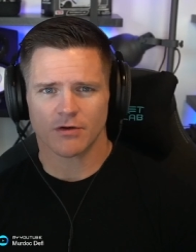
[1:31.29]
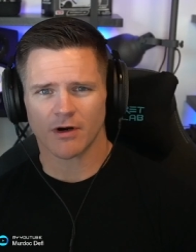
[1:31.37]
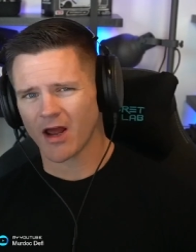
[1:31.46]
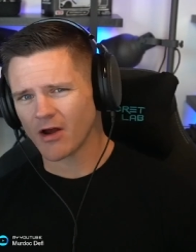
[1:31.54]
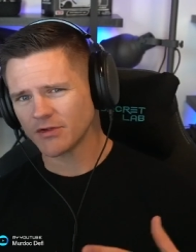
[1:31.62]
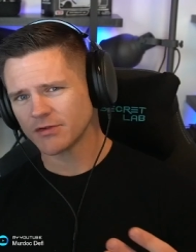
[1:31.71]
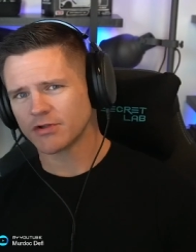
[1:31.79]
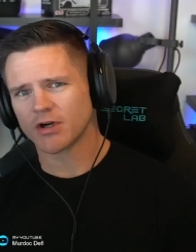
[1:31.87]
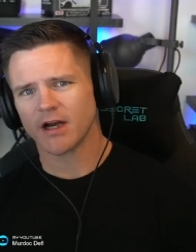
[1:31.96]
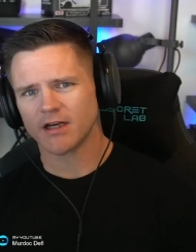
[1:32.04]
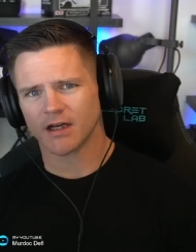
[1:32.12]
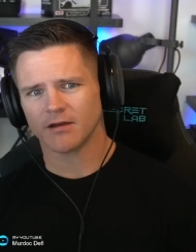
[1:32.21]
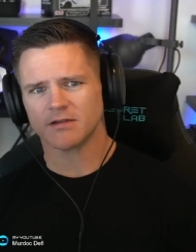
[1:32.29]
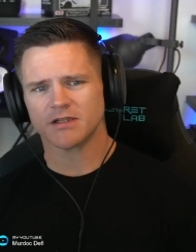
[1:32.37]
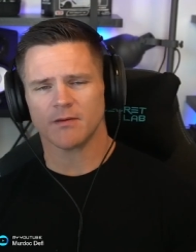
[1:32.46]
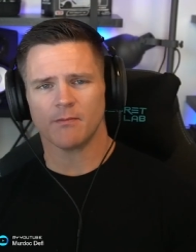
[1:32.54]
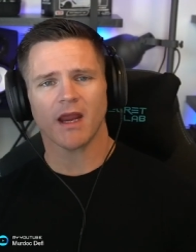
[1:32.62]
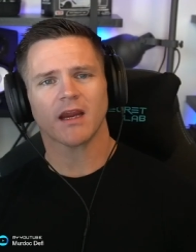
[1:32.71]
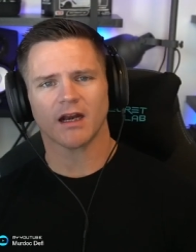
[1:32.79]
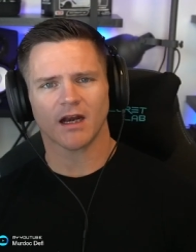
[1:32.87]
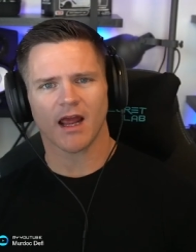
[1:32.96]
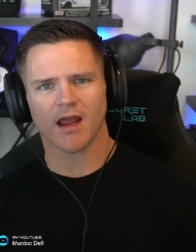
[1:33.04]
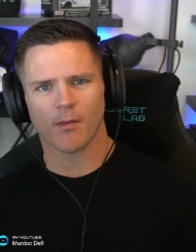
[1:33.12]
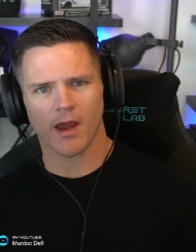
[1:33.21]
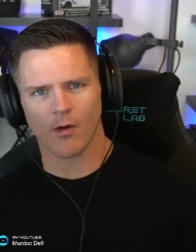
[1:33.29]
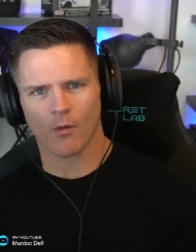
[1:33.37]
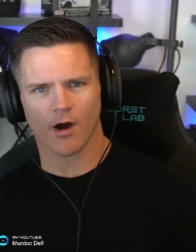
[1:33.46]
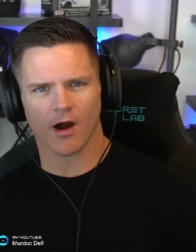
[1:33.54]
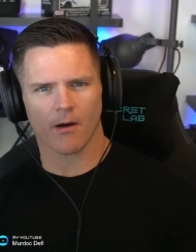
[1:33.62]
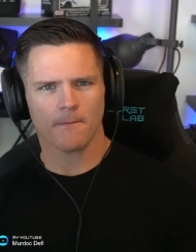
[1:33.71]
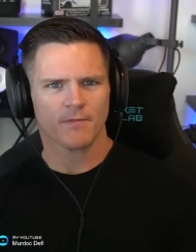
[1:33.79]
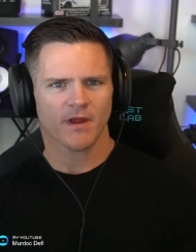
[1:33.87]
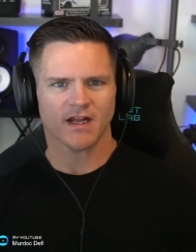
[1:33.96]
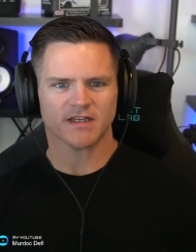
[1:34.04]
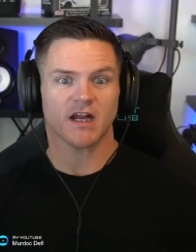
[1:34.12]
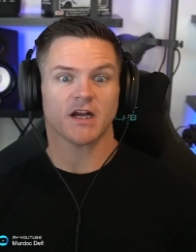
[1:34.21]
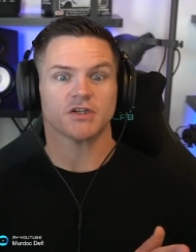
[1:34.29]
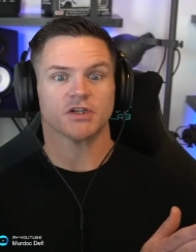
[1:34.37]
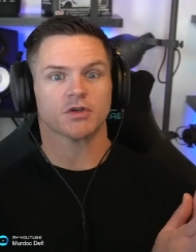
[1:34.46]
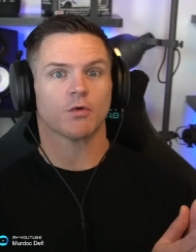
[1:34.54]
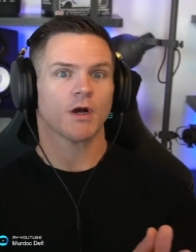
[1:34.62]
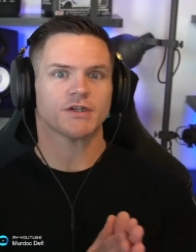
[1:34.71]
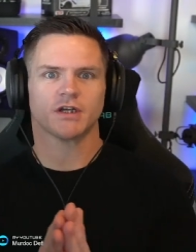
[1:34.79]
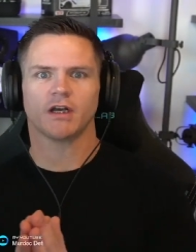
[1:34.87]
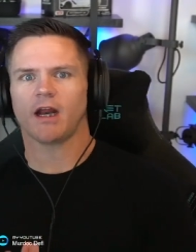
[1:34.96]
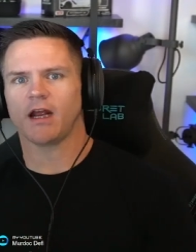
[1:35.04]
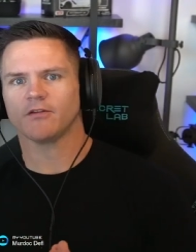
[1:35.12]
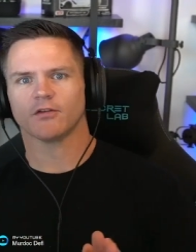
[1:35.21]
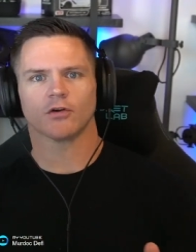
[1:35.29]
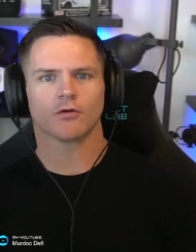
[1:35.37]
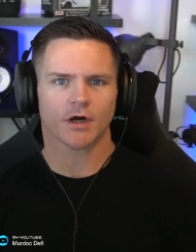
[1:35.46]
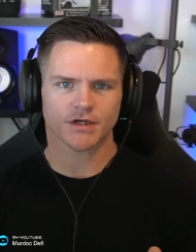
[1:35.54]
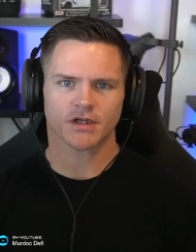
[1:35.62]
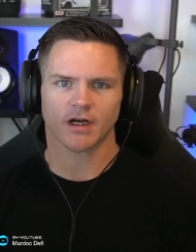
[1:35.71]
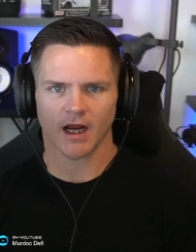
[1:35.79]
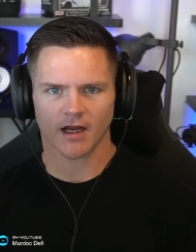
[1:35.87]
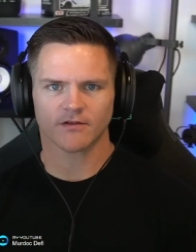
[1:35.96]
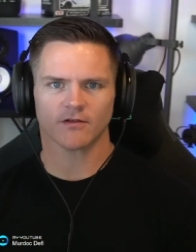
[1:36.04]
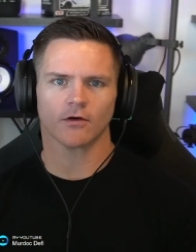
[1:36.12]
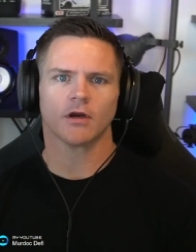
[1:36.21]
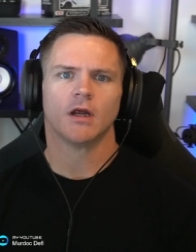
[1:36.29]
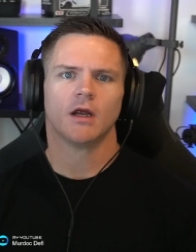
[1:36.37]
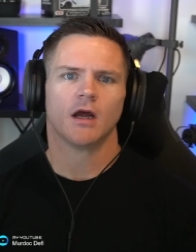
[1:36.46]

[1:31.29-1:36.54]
And I also tried to, to make it an AMA where it's not just question and answer, question and answer.